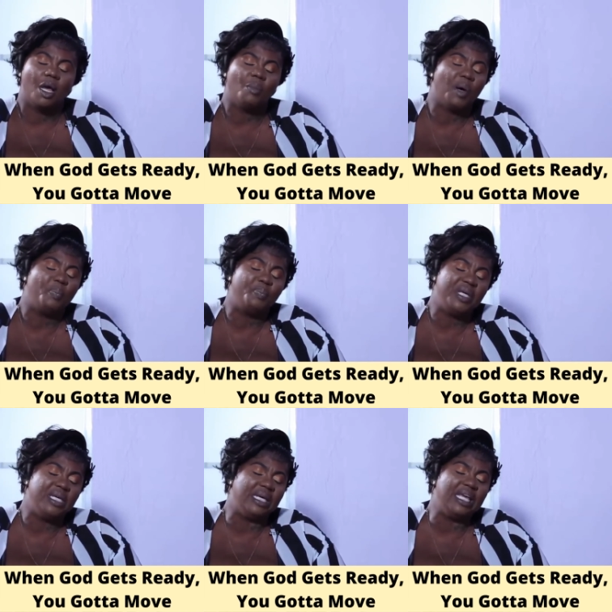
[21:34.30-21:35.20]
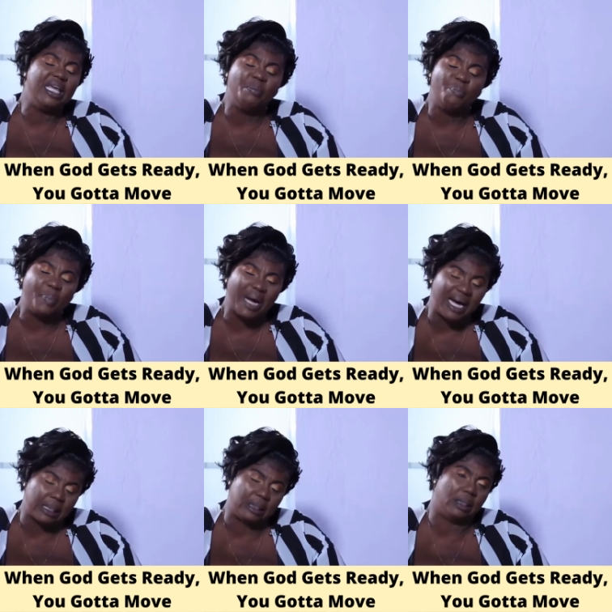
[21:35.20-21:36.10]
I'm a big
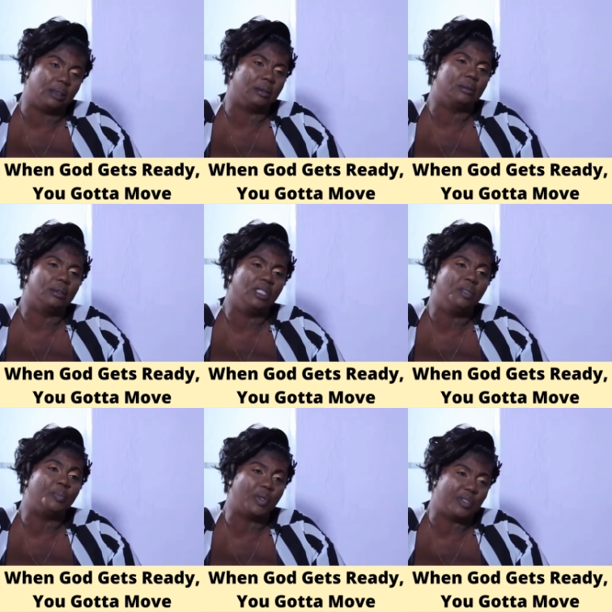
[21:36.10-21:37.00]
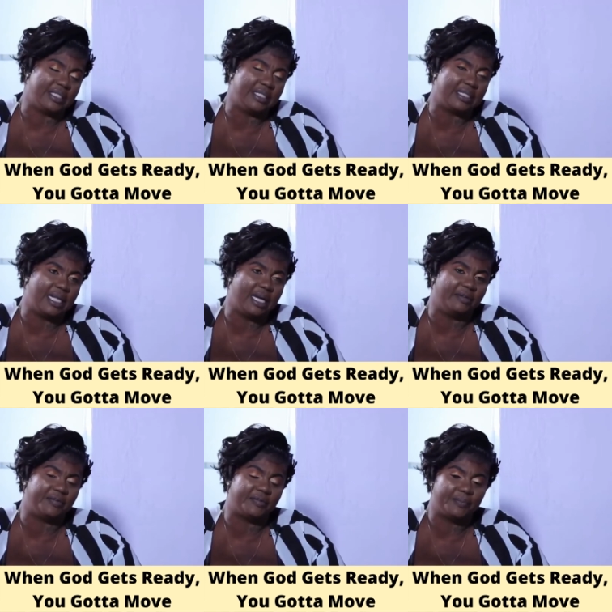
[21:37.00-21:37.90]
impact, yes. in person's life.